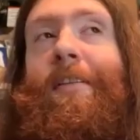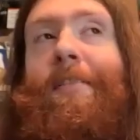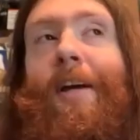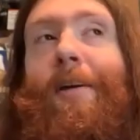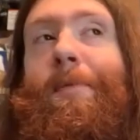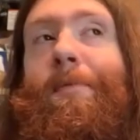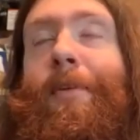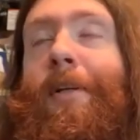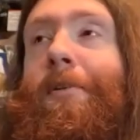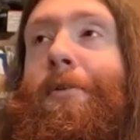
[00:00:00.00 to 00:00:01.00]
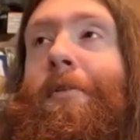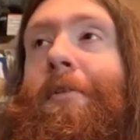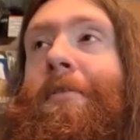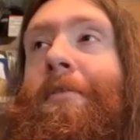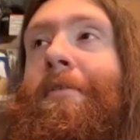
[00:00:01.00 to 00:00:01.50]
this album finished.
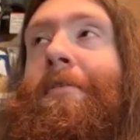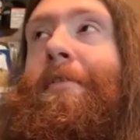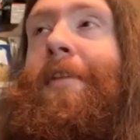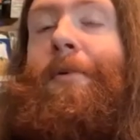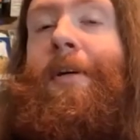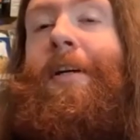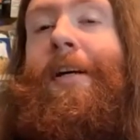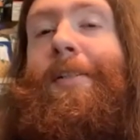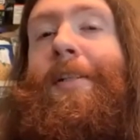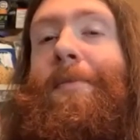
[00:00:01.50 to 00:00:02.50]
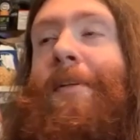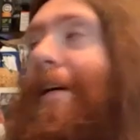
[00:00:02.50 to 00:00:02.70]
That way, I got something